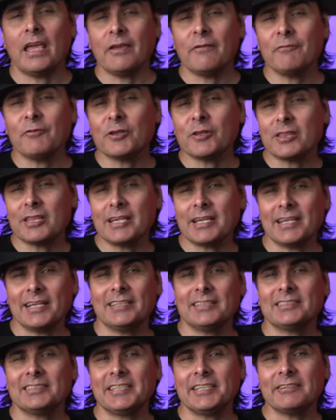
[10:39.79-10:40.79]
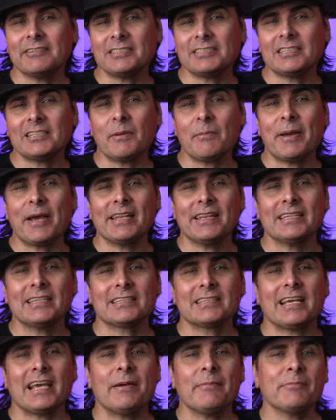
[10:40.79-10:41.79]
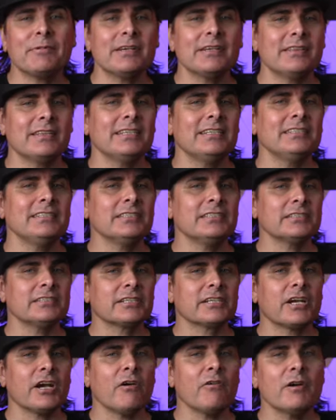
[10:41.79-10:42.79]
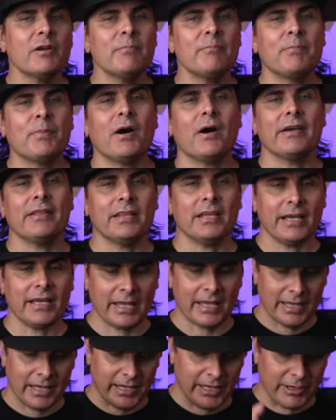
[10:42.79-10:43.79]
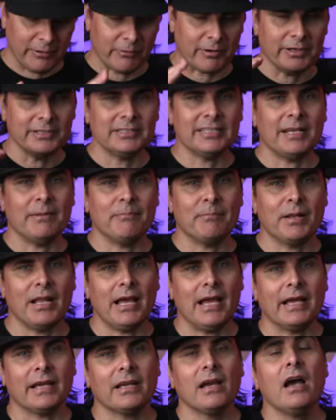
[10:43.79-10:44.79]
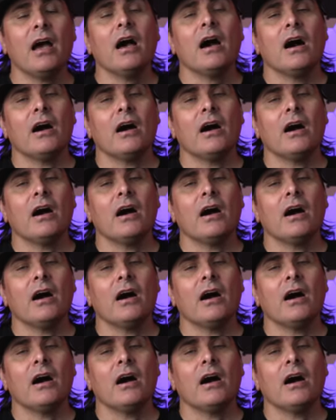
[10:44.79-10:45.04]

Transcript: If you're thinking seriously about this camera, then just go and buy the Hero 10 Black.